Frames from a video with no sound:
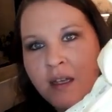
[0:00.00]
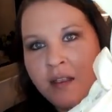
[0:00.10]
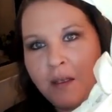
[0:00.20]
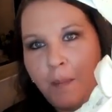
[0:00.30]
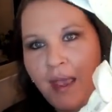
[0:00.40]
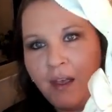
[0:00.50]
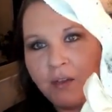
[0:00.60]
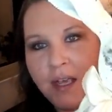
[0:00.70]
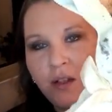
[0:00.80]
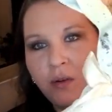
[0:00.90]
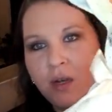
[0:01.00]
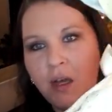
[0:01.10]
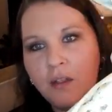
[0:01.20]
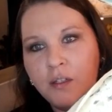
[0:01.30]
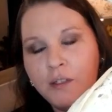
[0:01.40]
the pale yellow
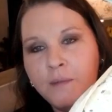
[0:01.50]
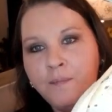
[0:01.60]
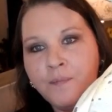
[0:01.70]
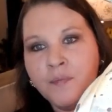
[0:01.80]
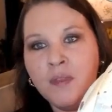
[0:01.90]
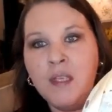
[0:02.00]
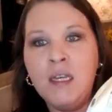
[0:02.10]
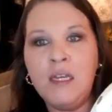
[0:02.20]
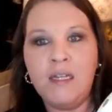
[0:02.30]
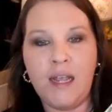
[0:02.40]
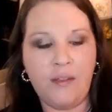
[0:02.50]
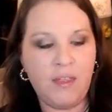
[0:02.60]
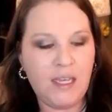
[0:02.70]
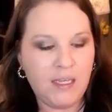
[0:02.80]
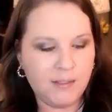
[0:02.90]
color now
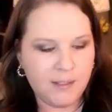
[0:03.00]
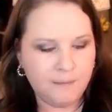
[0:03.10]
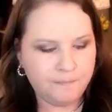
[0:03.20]
these